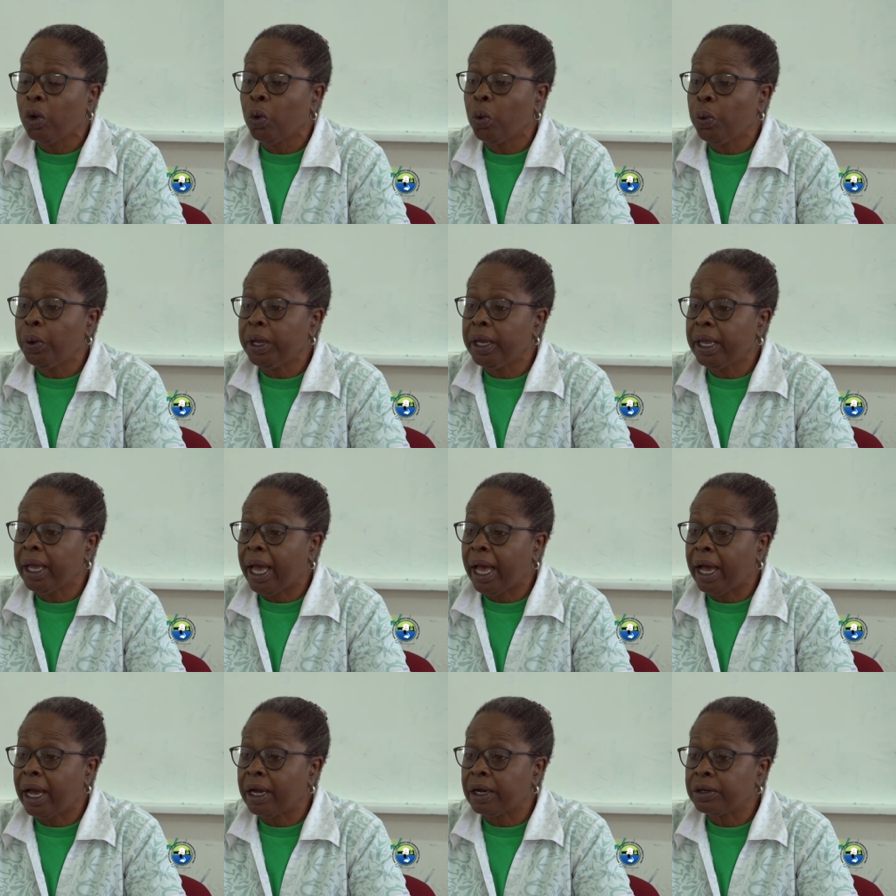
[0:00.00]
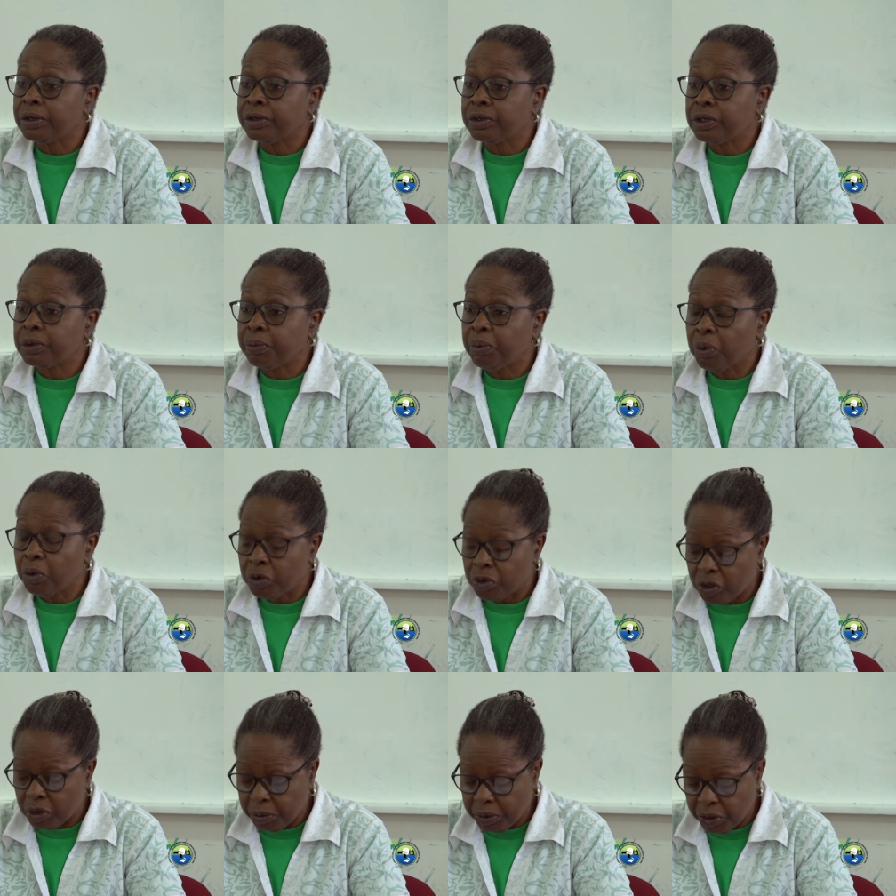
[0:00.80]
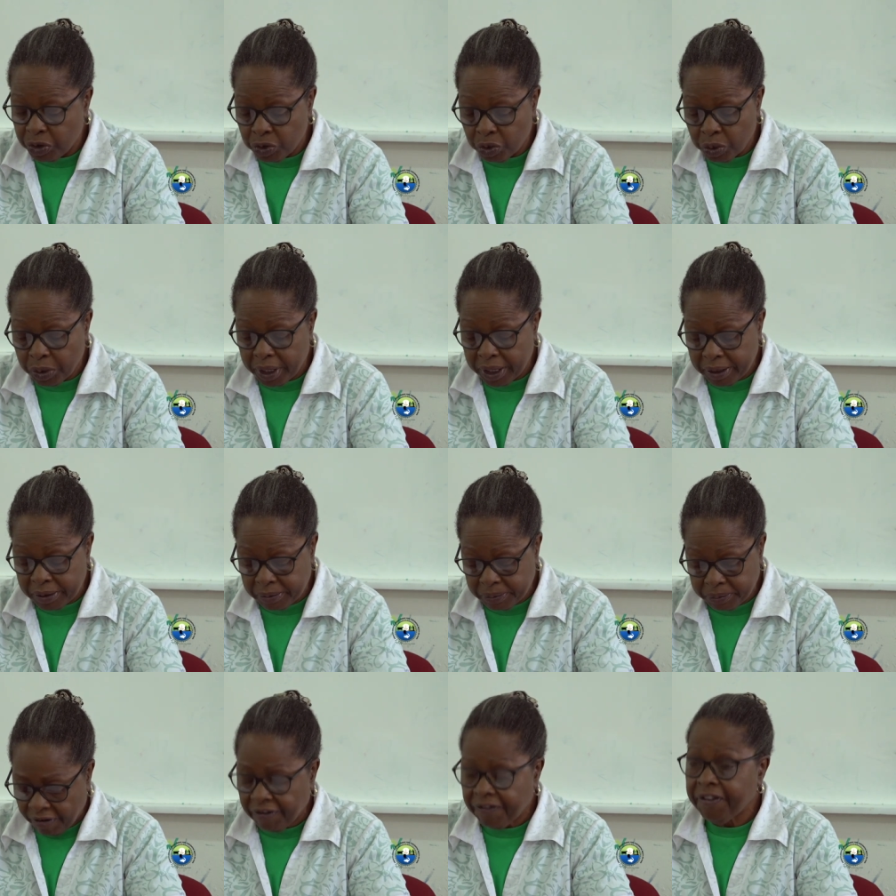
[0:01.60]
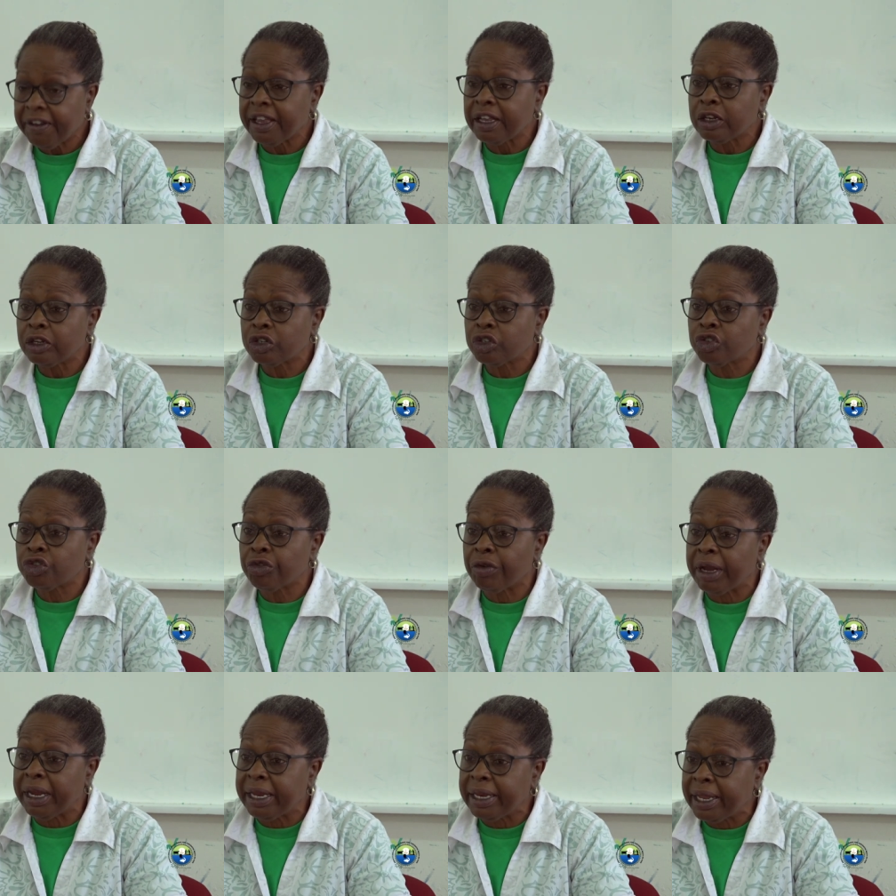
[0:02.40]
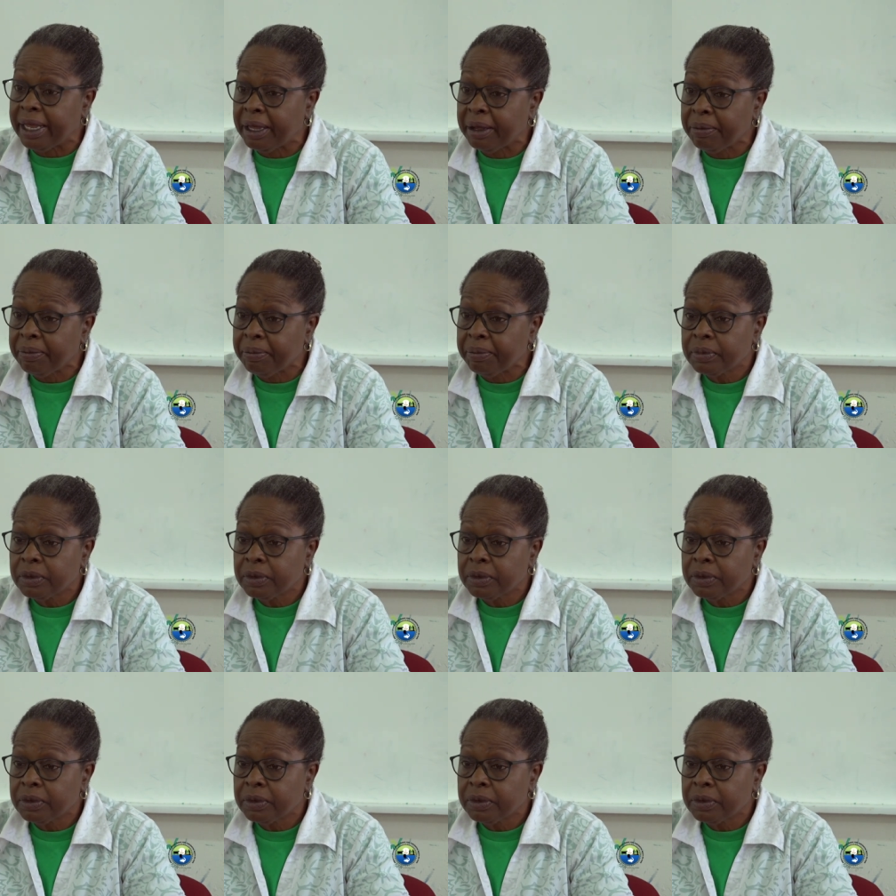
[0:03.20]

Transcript: we are supposed to be doing field training.